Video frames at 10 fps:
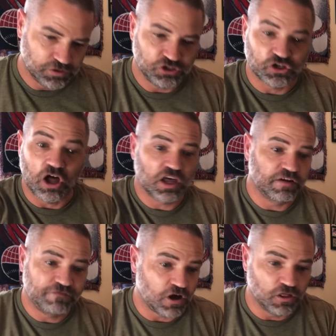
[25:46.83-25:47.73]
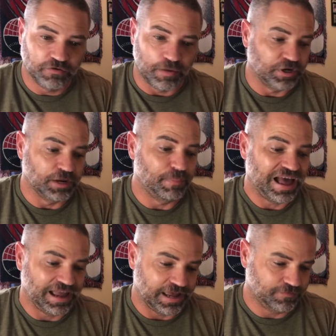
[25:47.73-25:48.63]
all gonna fall over. I'm gonna need a
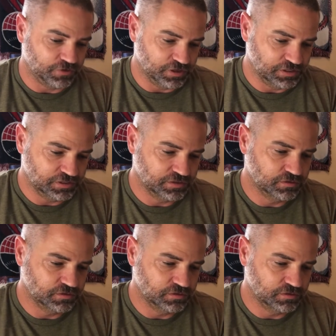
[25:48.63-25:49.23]
bag after this.